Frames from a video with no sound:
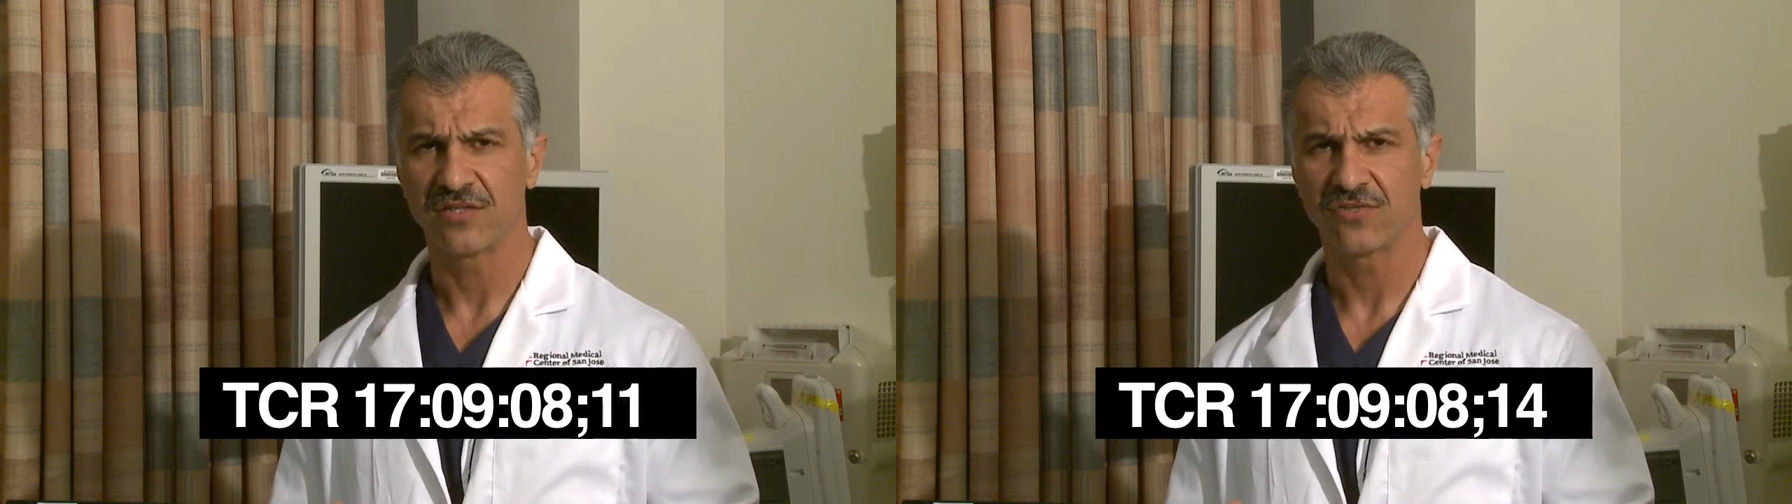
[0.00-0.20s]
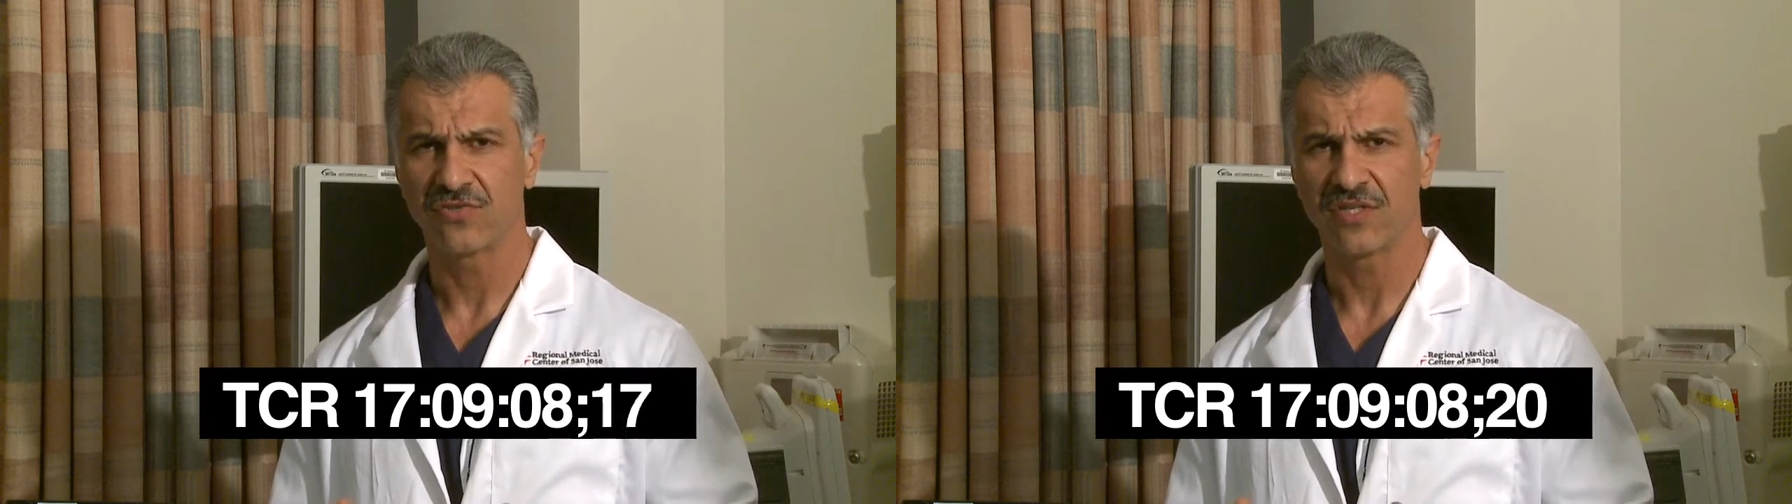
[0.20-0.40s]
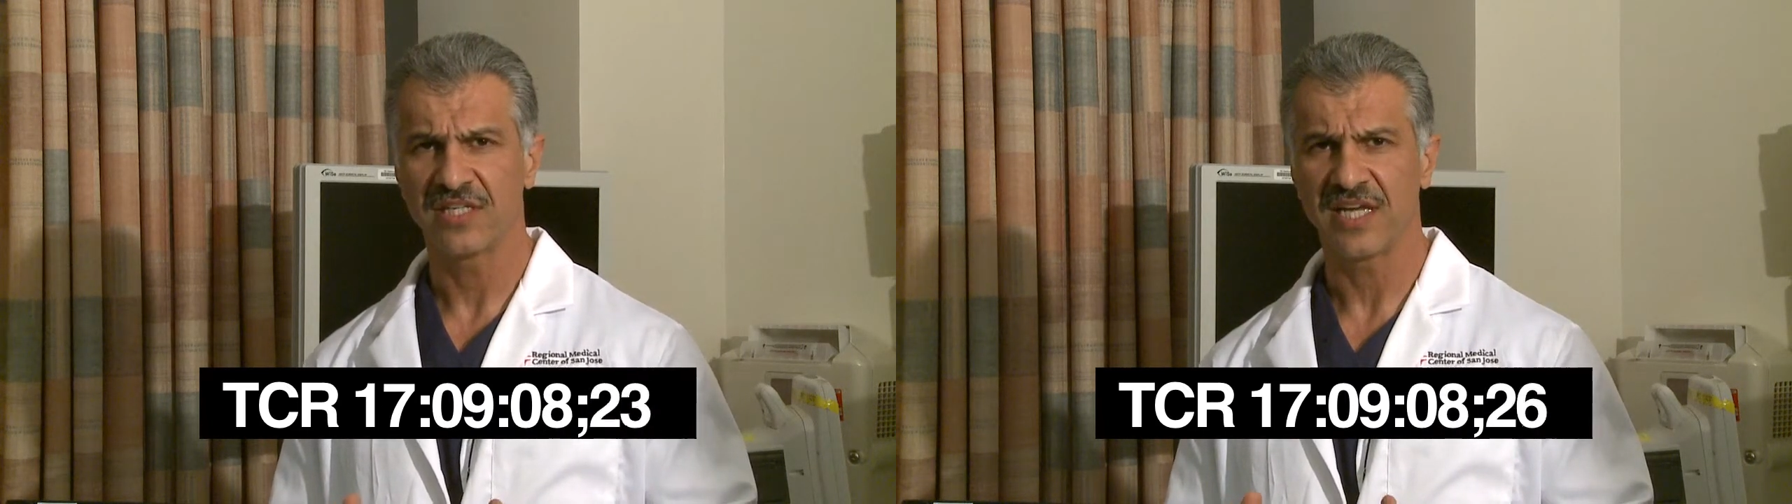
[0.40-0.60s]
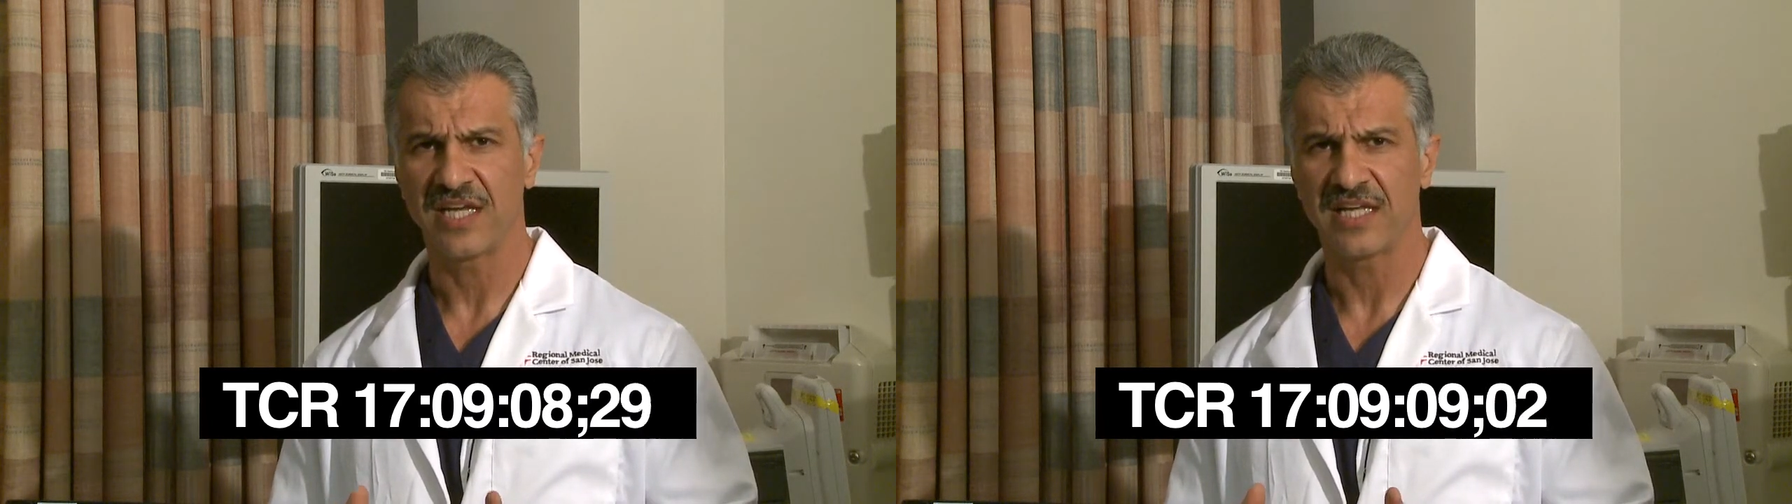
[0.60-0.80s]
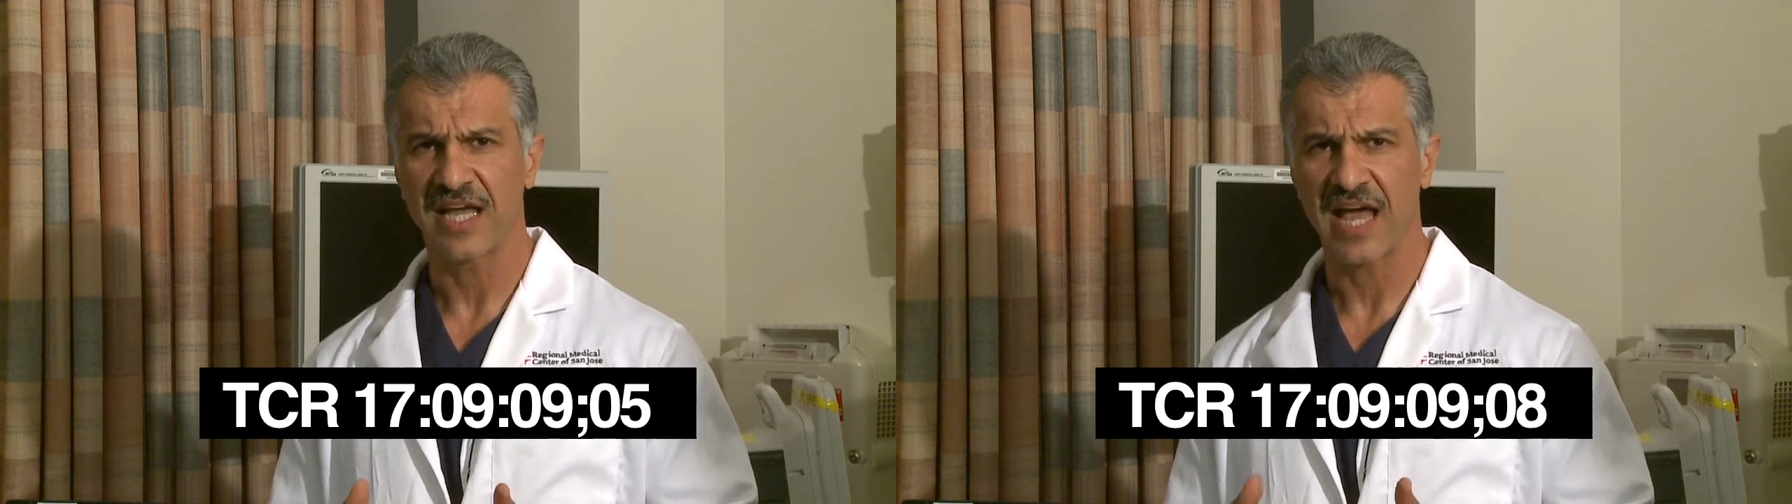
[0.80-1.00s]
to
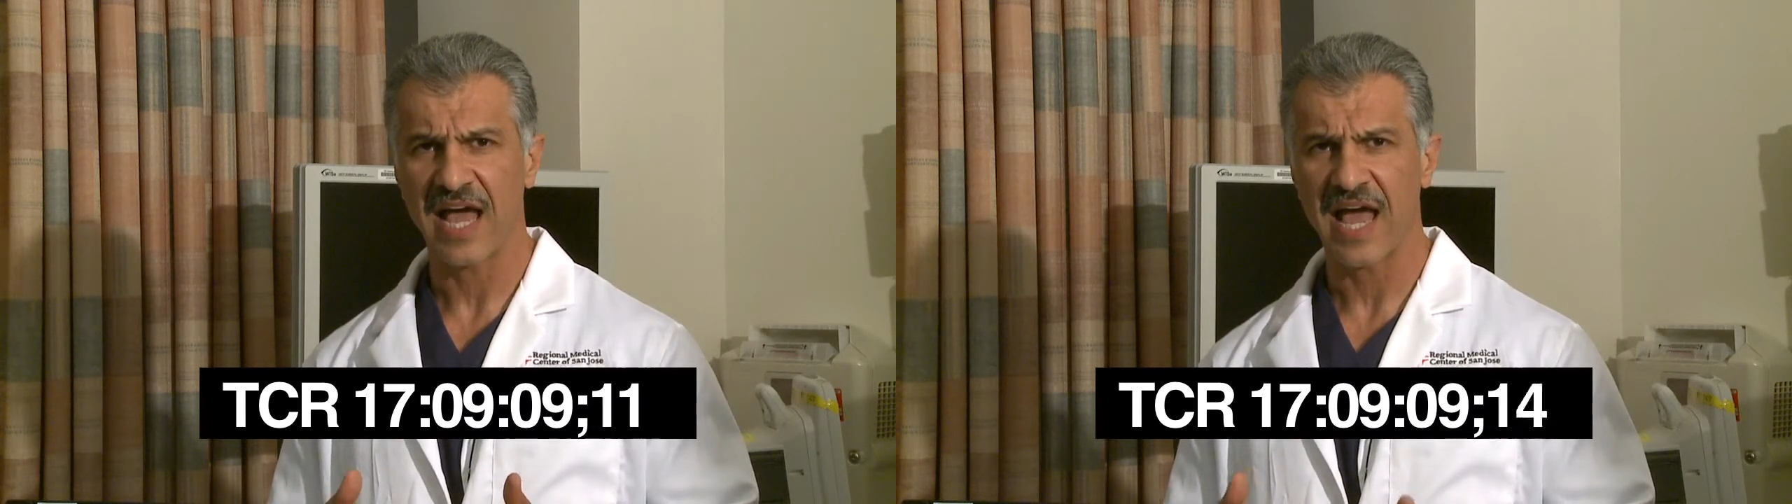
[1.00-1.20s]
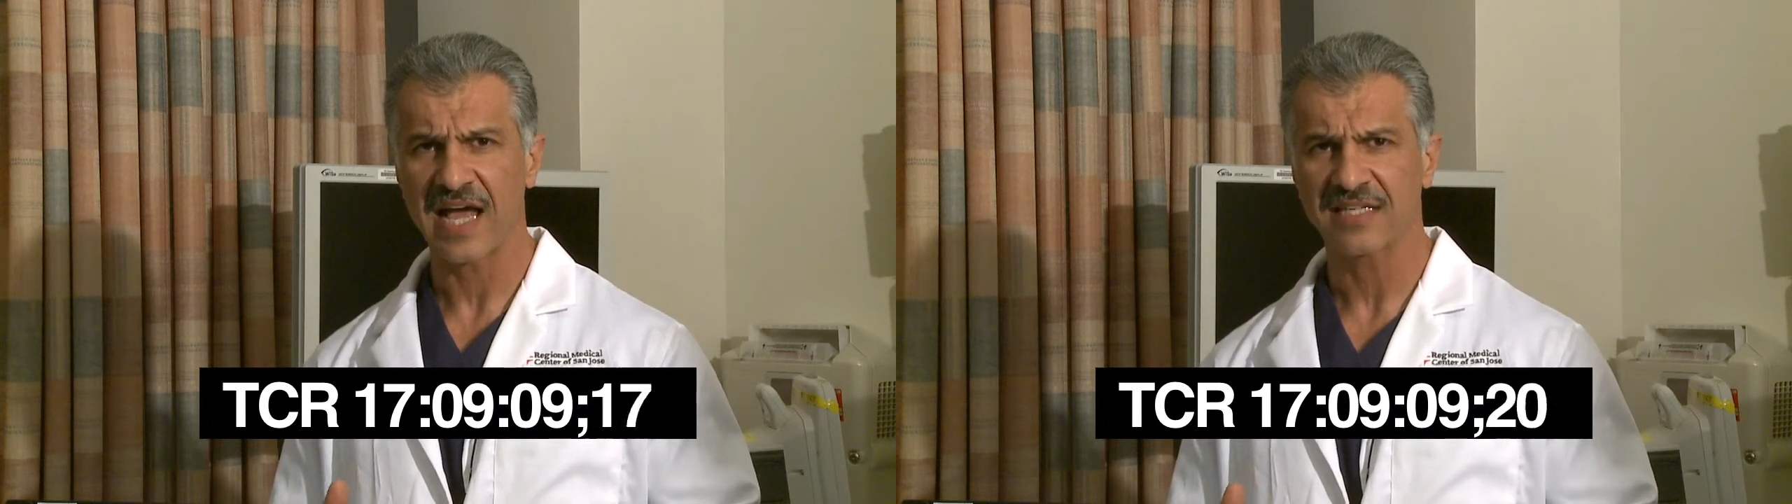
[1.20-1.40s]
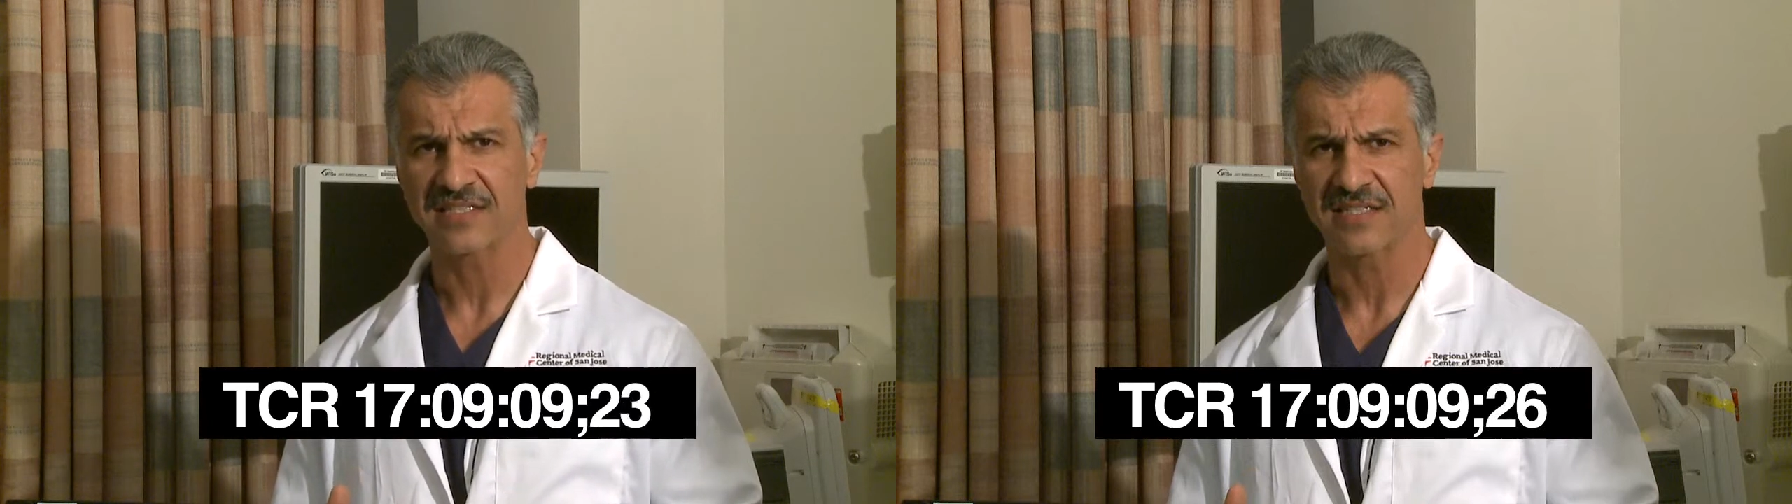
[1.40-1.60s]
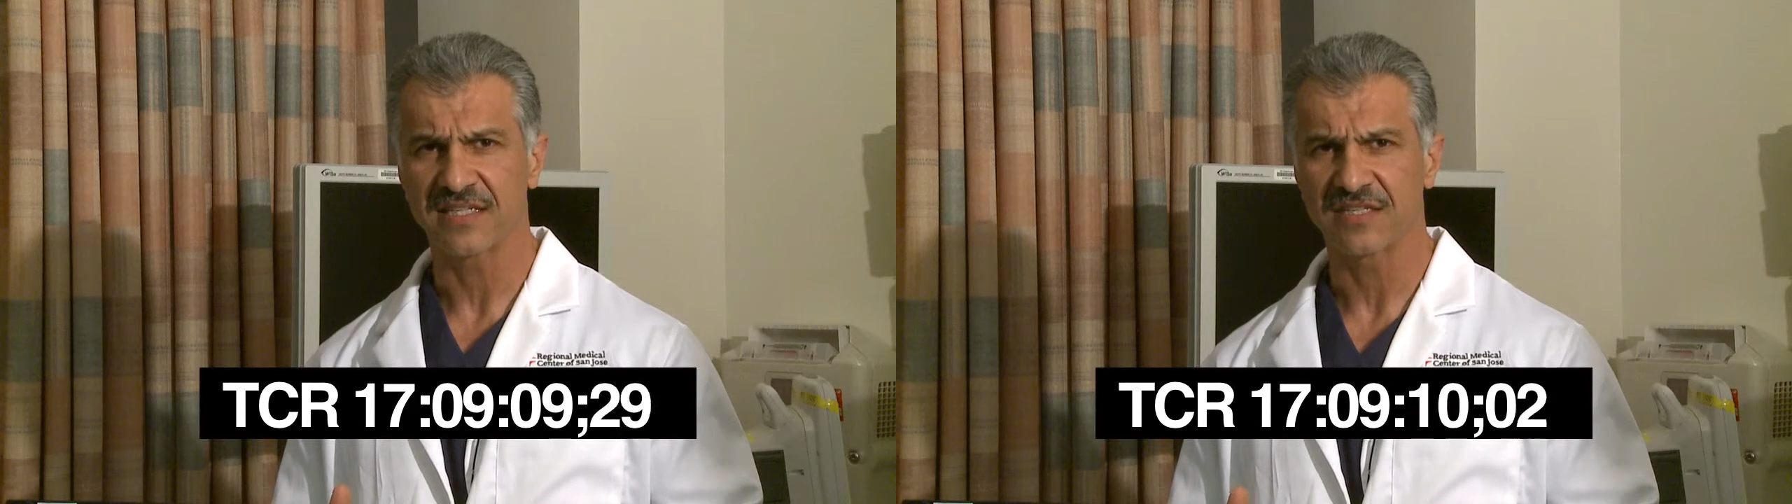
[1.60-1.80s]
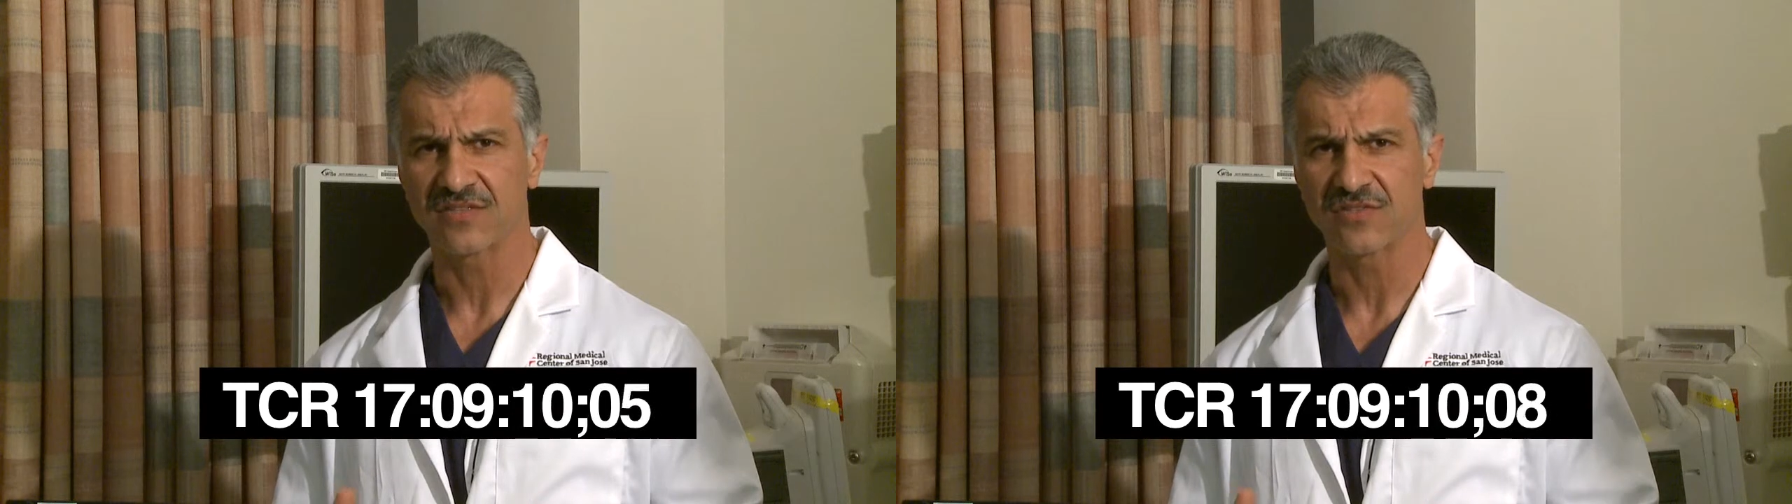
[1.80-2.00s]
gain
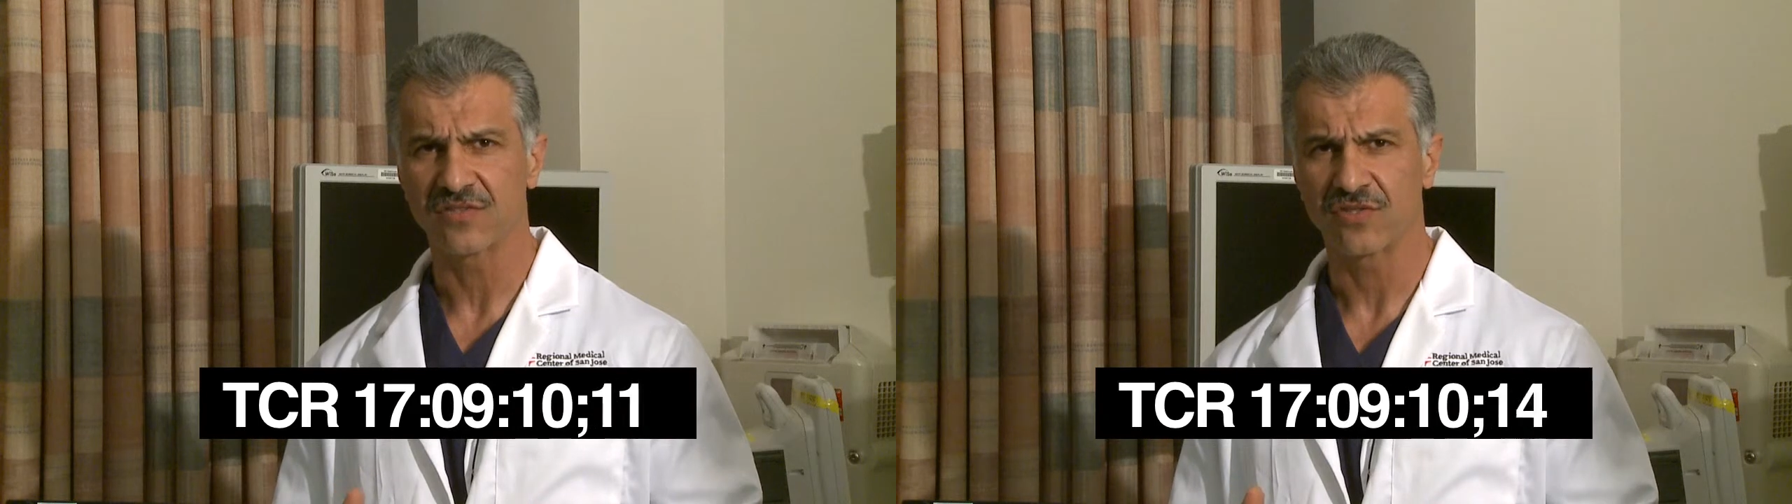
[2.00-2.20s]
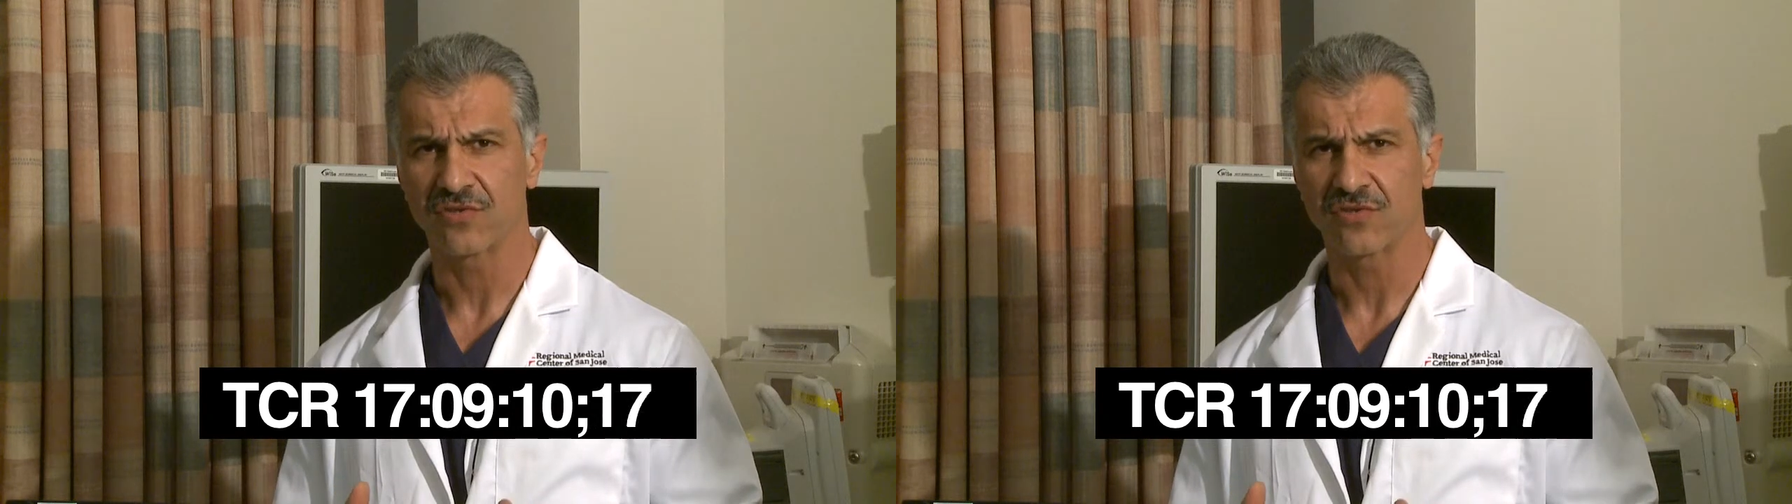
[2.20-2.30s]
access